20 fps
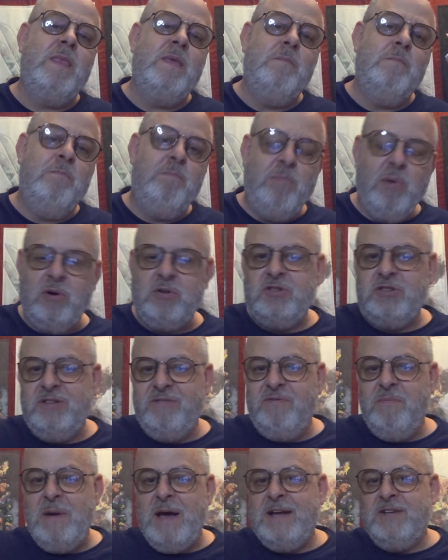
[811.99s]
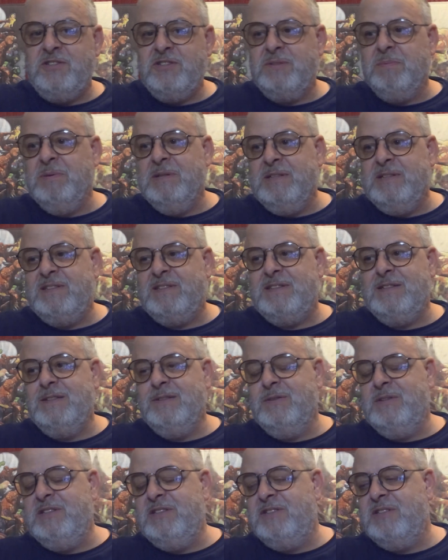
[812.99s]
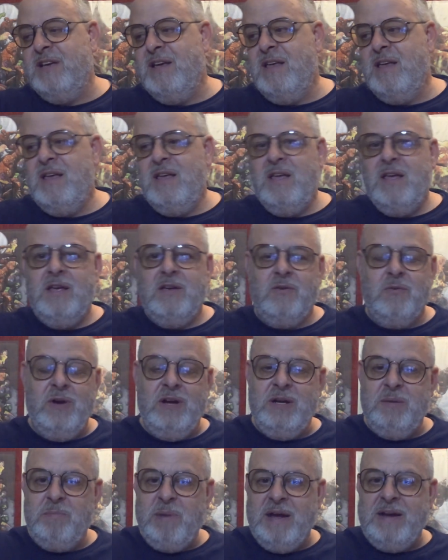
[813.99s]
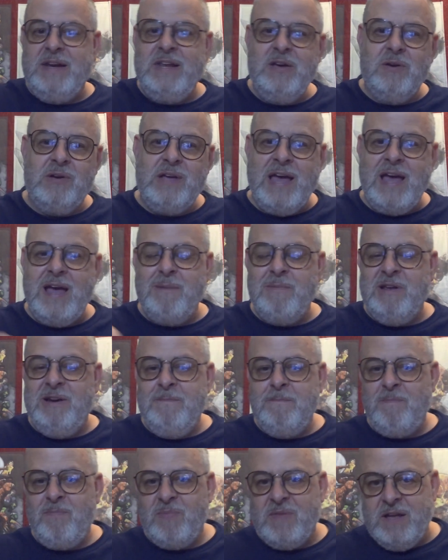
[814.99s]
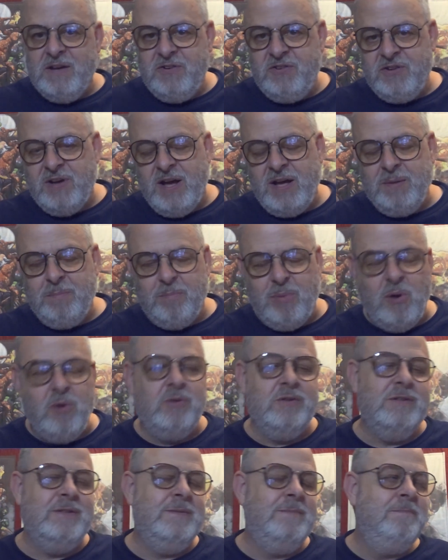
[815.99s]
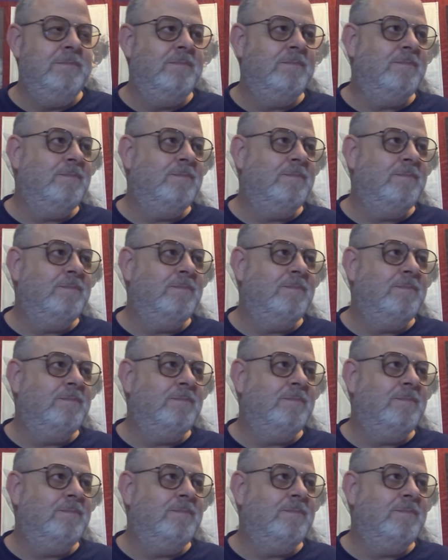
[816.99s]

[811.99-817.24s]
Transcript: Books of Magic miniseries created by Neil Gaiman and John Bolton.